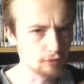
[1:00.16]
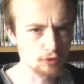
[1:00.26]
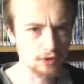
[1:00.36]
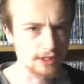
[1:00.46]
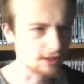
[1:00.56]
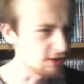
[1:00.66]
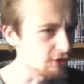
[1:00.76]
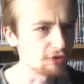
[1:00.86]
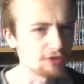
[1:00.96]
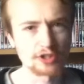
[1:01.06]
With all like the
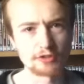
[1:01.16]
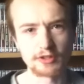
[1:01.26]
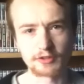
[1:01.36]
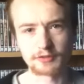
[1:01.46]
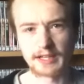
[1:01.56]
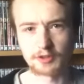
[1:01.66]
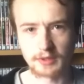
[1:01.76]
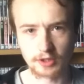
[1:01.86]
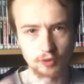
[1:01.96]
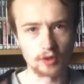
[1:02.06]
new series fans
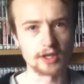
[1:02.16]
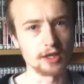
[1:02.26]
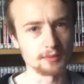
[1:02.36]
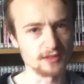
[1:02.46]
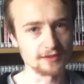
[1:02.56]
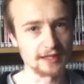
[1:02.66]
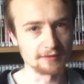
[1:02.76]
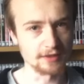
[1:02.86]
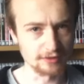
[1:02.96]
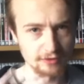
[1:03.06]
being quite
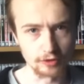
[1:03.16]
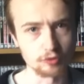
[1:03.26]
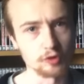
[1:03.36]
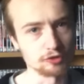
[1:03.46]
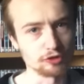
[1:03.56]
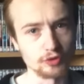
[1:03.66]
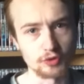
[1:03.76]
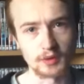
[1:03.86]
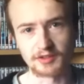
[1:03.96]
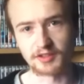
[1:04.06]
upset that there's no Doctor Who in
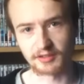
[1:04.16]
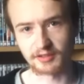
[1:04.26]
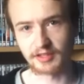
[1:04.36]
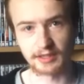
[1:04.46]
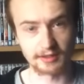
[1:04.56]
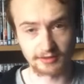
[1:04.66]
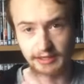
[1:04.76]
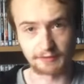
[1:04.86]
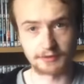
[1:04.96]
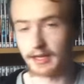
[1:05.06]
2016
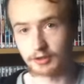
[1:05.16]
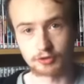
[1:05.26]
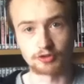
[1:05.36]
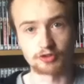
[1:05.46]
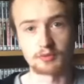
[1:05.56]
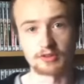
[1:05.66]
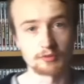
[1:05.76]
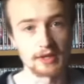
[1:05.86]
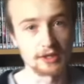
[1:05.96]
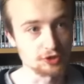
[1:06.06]
except for that Christmas
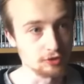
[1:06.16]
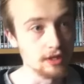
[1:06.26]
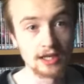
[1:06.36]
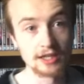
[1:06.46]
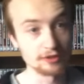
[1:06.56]
special.